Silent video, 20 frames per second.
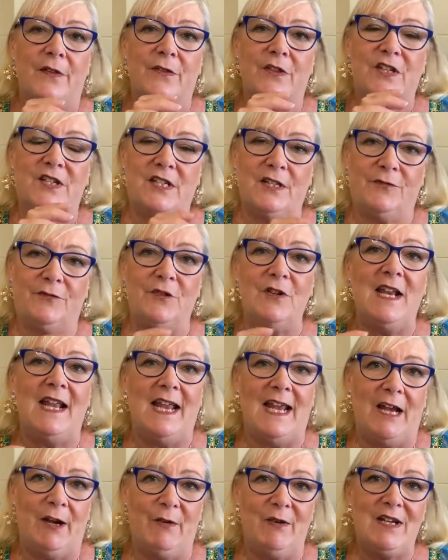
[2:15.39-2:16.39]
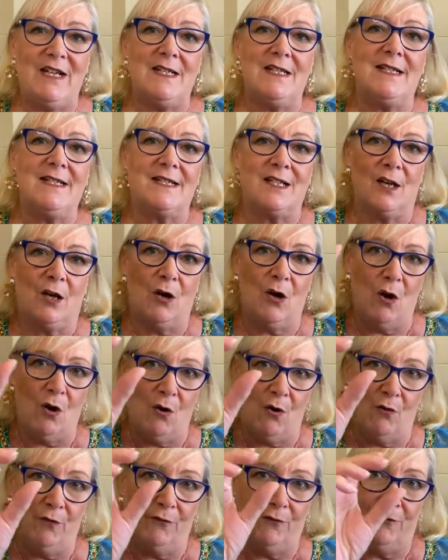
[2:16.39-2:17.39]
the different areas
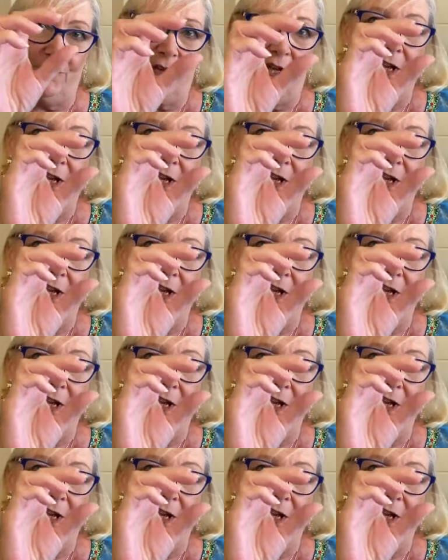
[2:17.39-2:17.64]
of